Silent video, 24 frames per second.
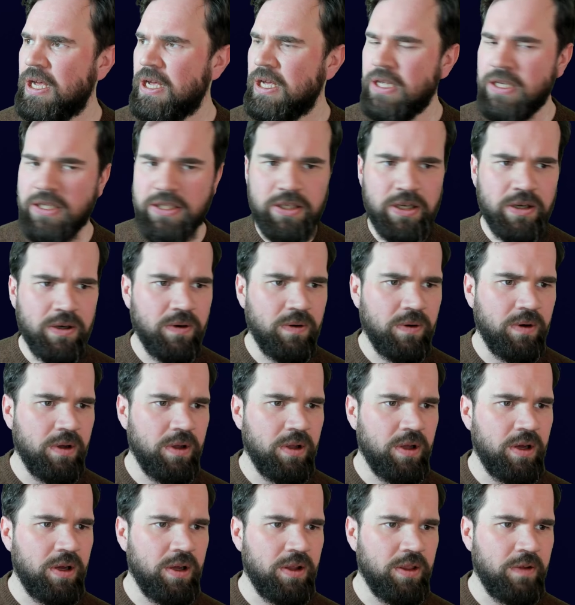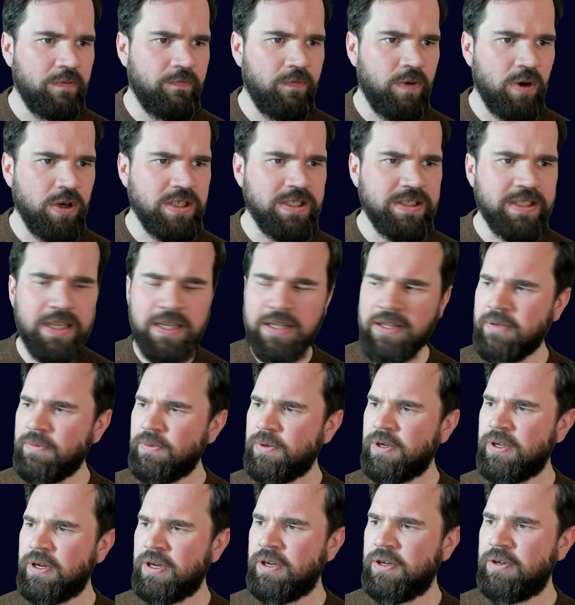So the first thing that we're
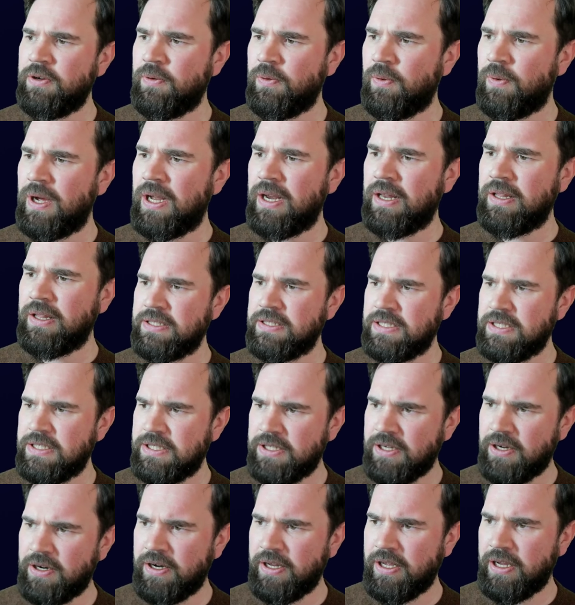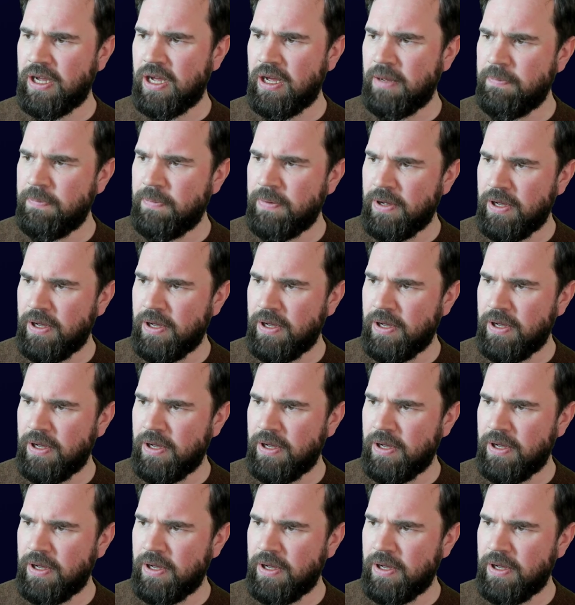going to do while is starting up,